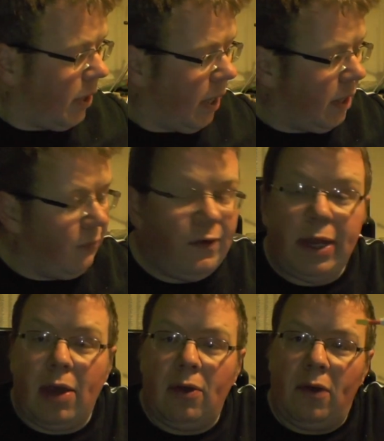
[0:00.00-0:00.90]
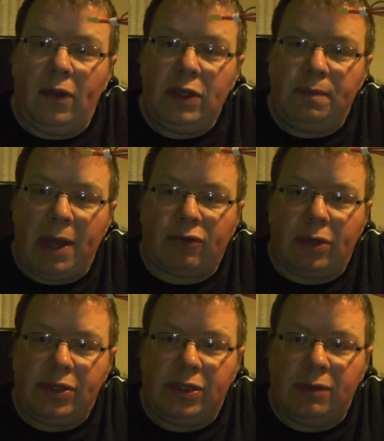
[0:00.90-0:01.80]
done a video on these
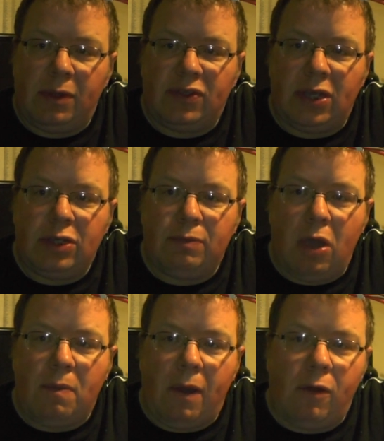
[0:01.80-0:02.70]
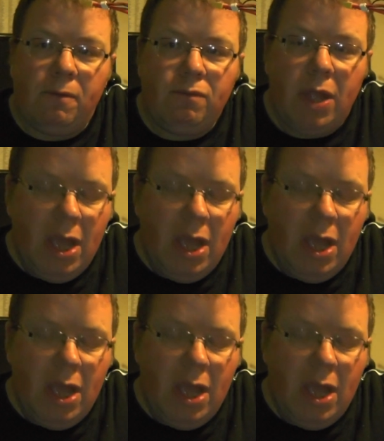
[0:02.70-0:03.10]
batteries, the ones I use mobile.